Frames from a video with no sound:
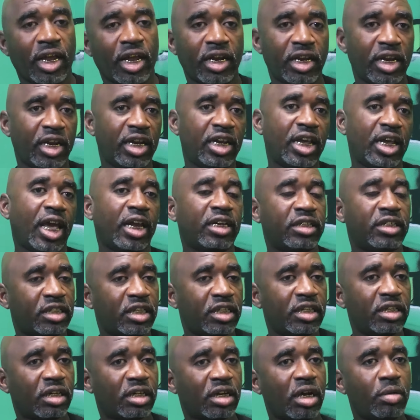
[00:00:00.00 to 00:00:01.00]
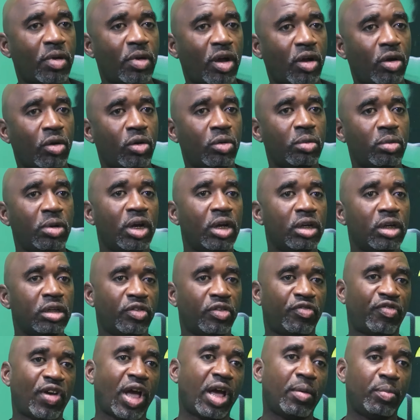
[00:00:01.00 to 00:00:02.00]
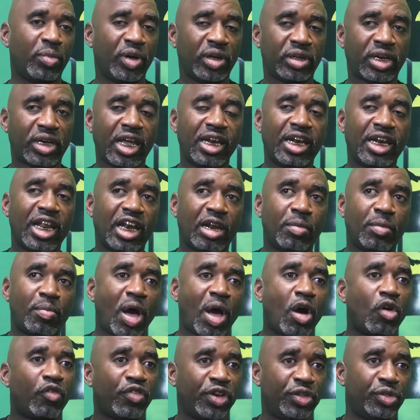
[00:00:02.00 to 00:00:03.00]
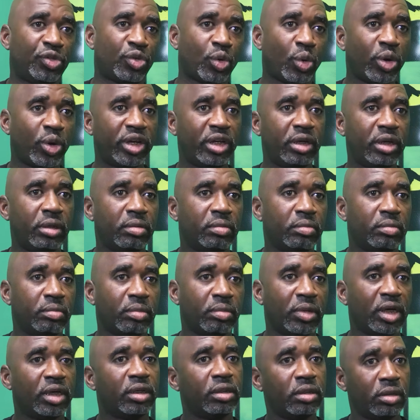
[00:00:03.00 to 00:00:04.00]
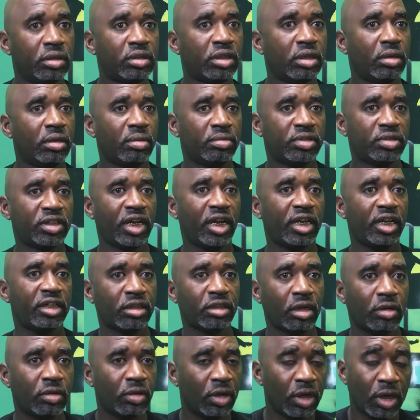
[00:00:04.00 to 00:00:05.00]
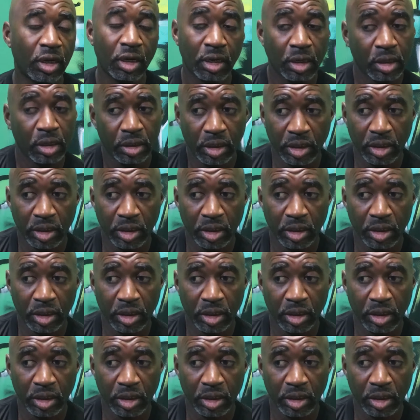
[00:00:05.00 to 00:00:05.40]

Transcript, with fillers: That's and then he had to still come home to five but they let him off in three yeah. but you see what i'm saying so